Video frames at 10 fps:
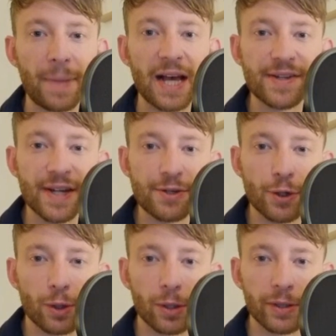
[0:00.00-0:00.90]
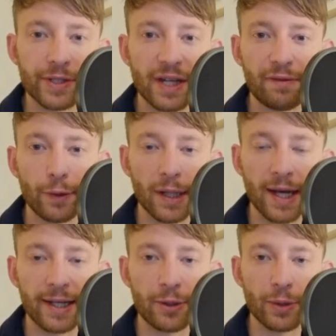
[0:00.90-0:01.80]
Essential oils, if you
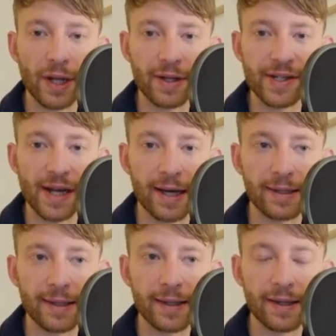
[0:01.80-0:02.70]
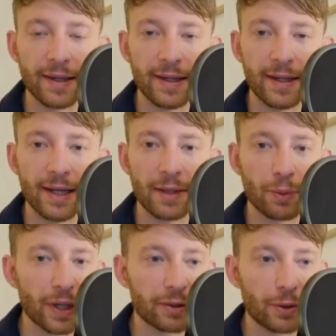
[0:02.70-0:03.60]
like, do it on the side. It will
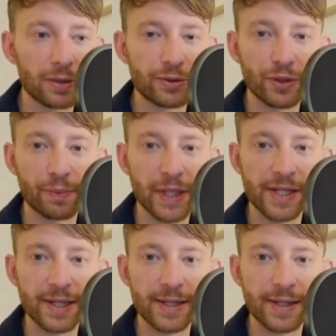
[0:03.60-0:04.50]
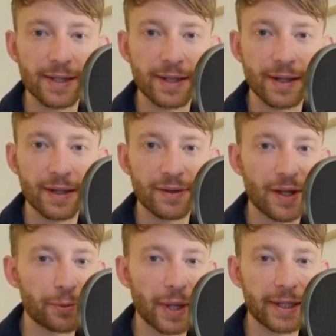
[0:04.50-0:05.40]
not grow into the business,
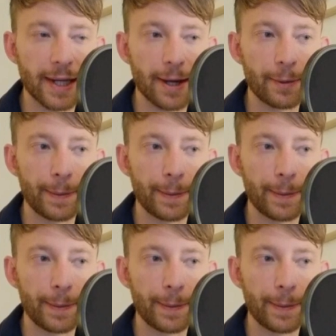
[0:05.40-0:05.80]
not right now.